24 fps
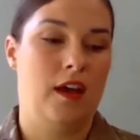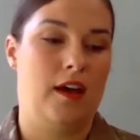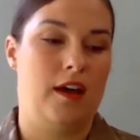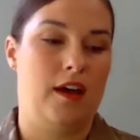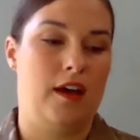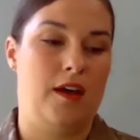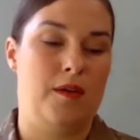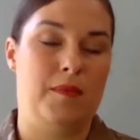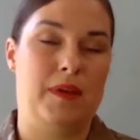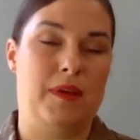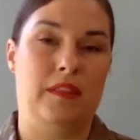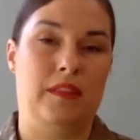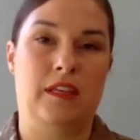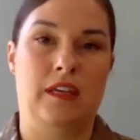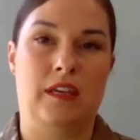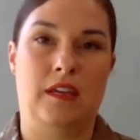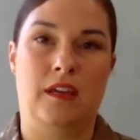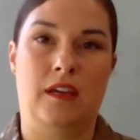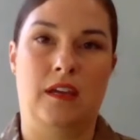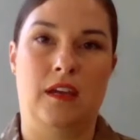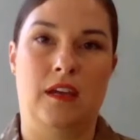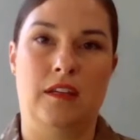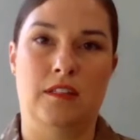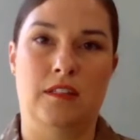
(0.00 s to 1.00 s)
and
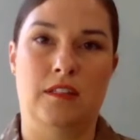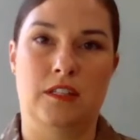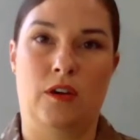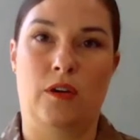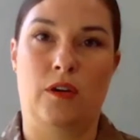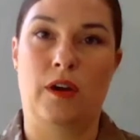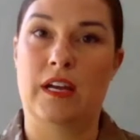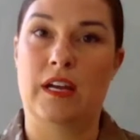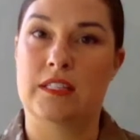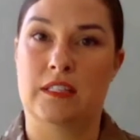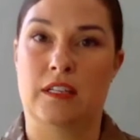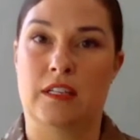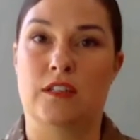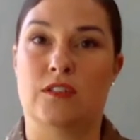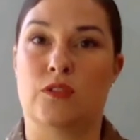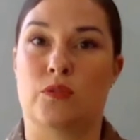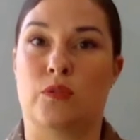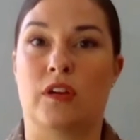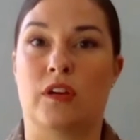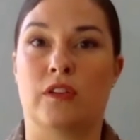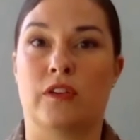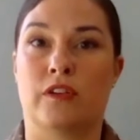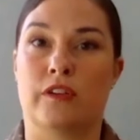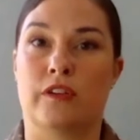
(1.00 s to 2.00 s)
the NCOICs
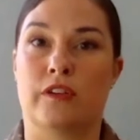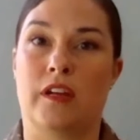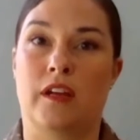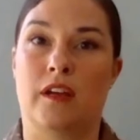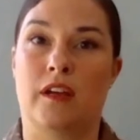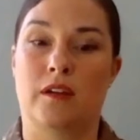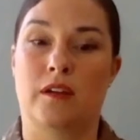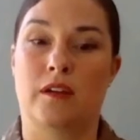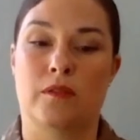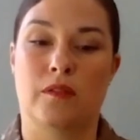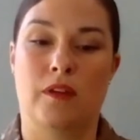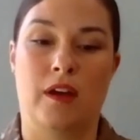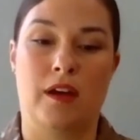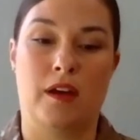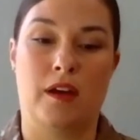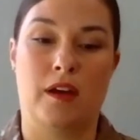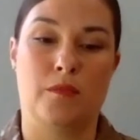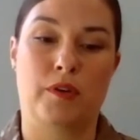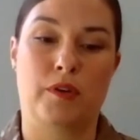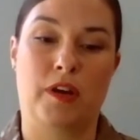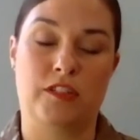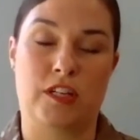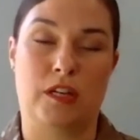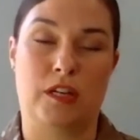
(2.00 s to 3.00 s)
who are learning
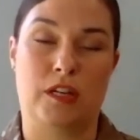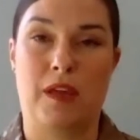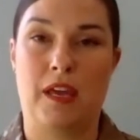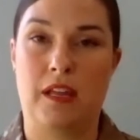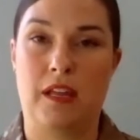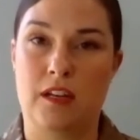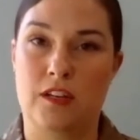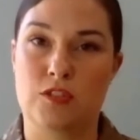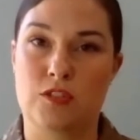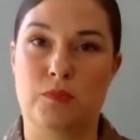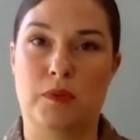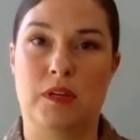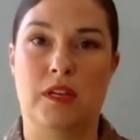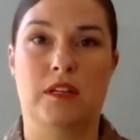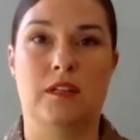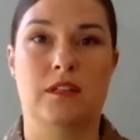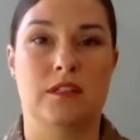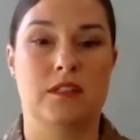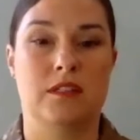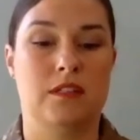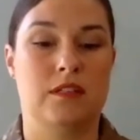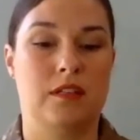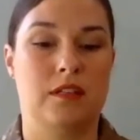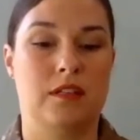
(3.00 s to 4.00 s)
project
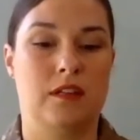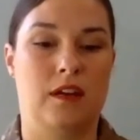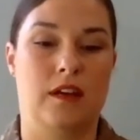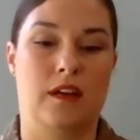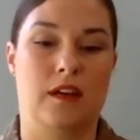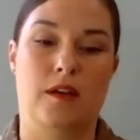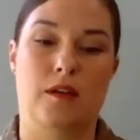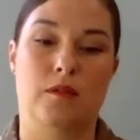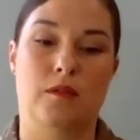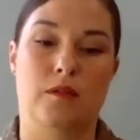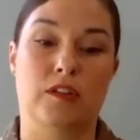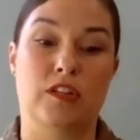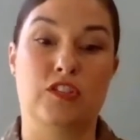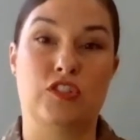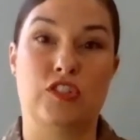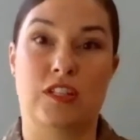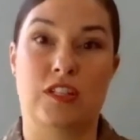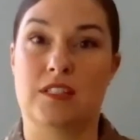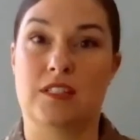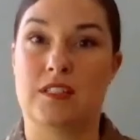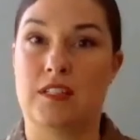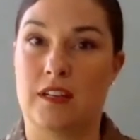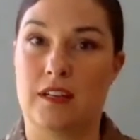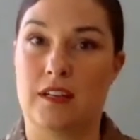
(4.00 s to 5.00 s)
management,
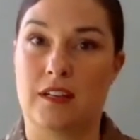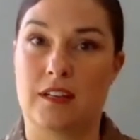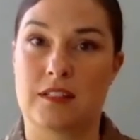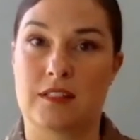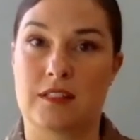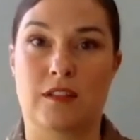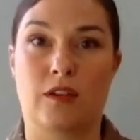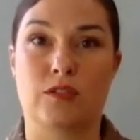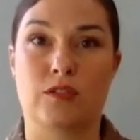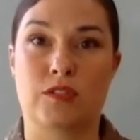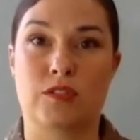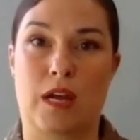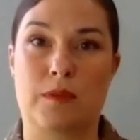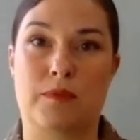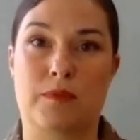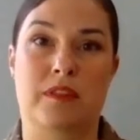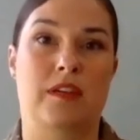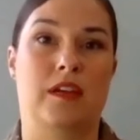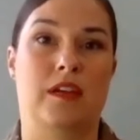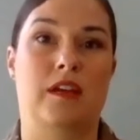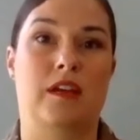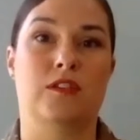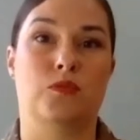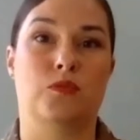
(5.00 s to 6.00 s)
logistics, those type of
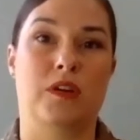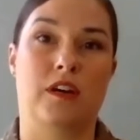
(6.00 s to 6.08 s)
things.